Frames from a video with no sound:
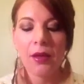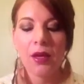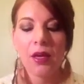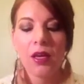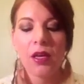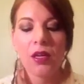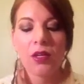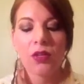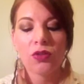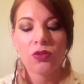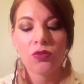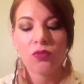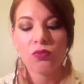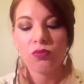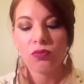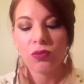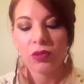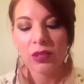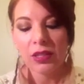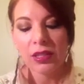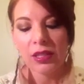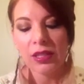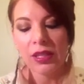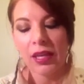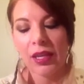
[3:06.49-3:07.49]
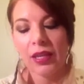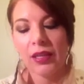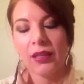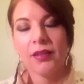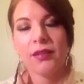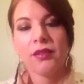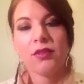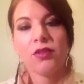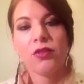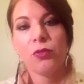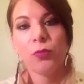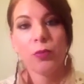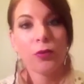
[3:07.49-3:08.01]
It's really nice,
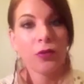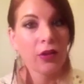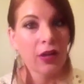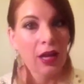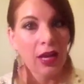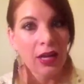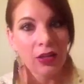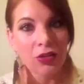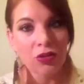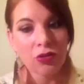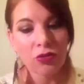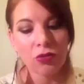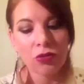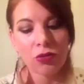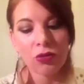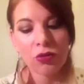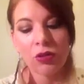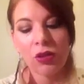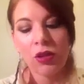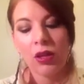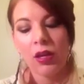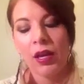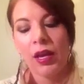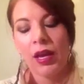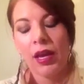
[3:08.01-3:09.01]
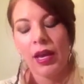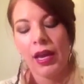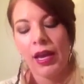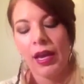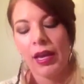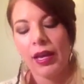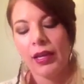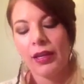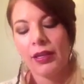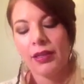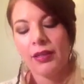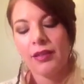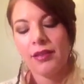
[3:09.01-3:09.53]
super natural,
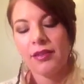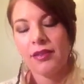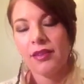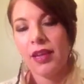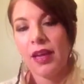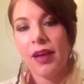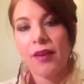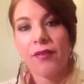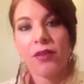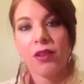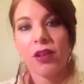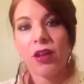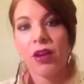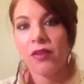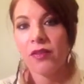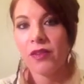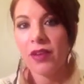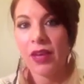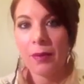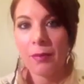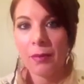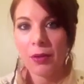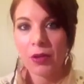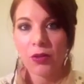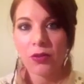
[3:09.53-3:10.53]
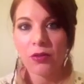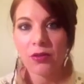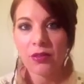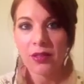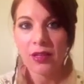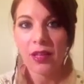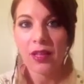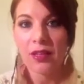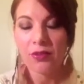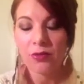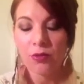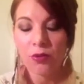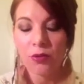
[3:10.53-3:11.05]
and doesn't have a lot of chemicals and
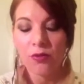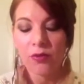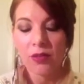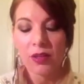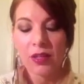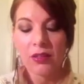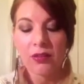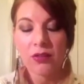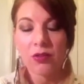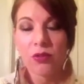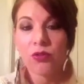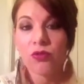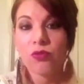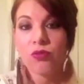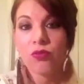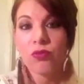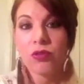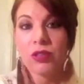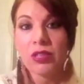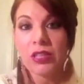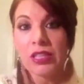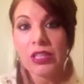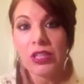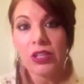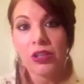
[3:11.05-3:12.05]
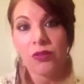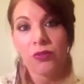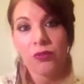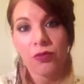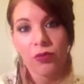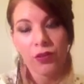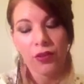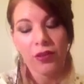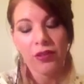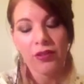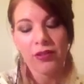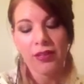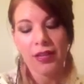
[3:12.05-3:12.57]
that sort of thing. So it's really good for
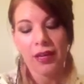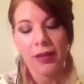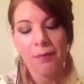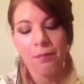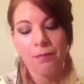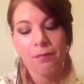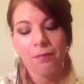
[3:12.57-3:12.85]
the skin.